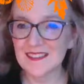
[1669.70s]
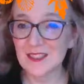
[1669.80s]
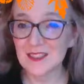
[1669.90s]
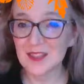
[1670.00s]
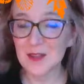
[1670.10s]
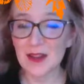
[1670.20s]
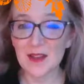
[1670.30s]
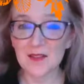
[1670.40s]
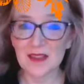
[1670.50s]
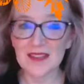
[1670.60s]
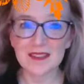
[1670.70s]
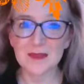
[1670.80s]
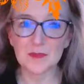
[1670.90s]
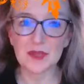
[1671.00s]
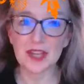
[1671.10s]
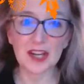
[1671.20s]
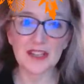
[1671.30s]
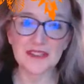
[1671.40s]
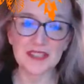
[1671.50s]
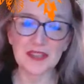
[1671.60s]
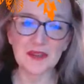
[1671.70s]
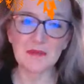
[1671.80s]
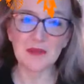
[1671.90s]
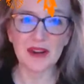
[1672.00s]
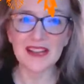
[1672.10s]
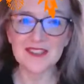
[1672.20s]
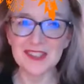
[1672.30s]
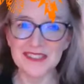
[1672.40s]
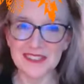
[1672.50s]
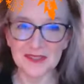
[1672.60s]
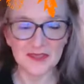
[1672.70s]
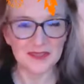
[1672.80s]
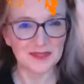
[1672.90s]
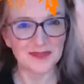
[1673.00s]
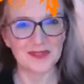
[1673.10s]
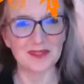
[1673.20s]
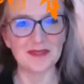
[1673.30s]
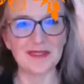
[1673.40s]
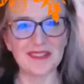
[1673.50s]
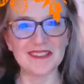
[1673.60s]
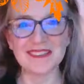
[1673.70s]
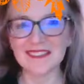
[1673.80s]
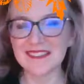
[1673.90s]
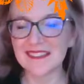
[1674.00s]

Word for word: Sounds like you're having beyond Terry Pratchett levels of fun with it.